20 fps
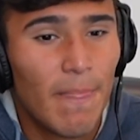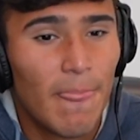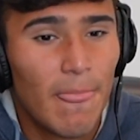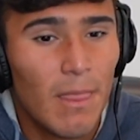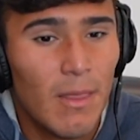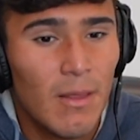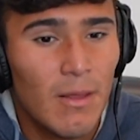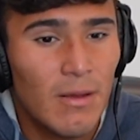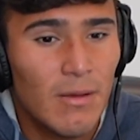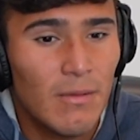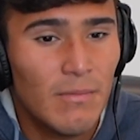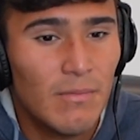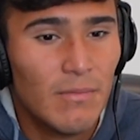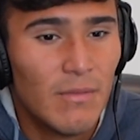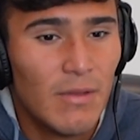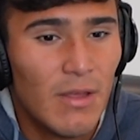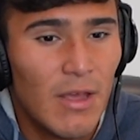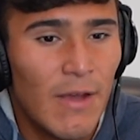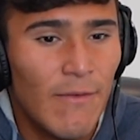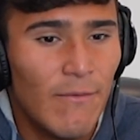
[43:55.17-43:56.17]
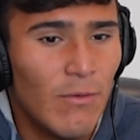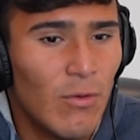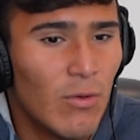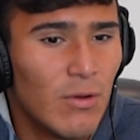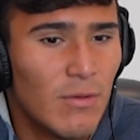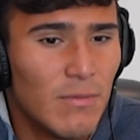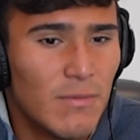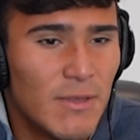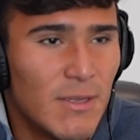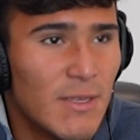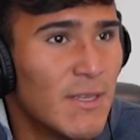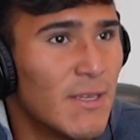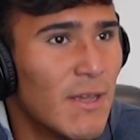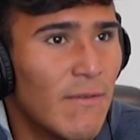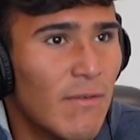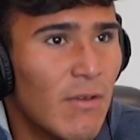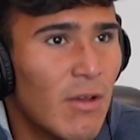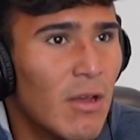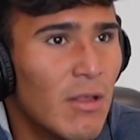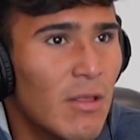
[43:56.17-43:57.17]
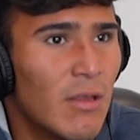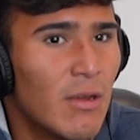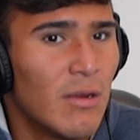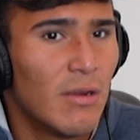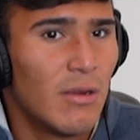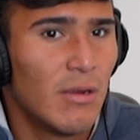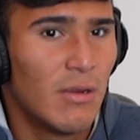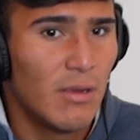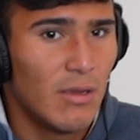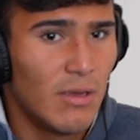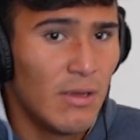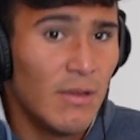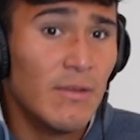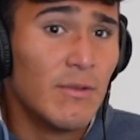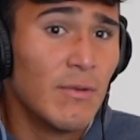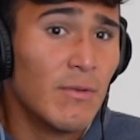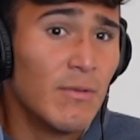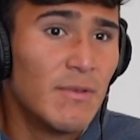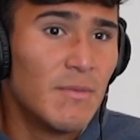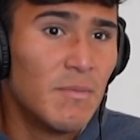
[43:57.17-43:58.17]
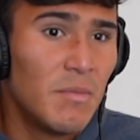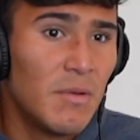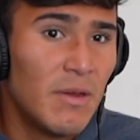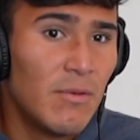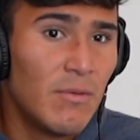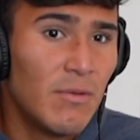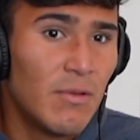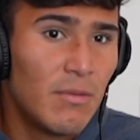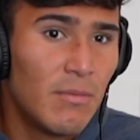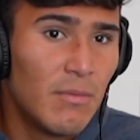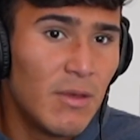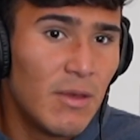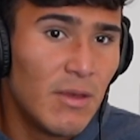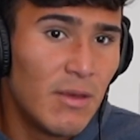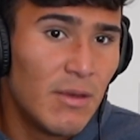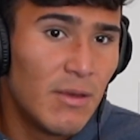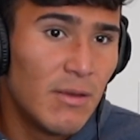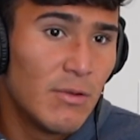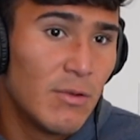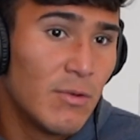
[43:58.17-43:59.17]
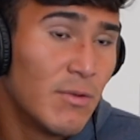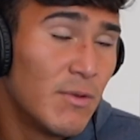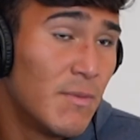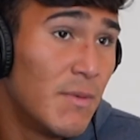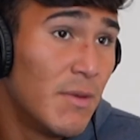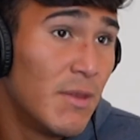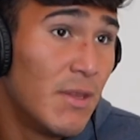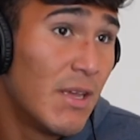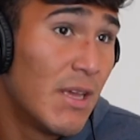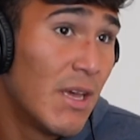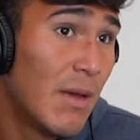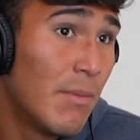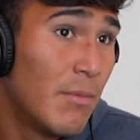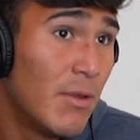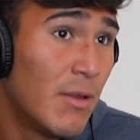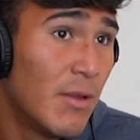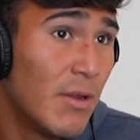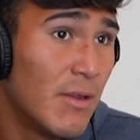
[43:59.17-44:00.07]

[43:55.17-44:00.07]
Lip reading: Yeah. I've known him since I've got there. He's always played with me. He's always been the captain.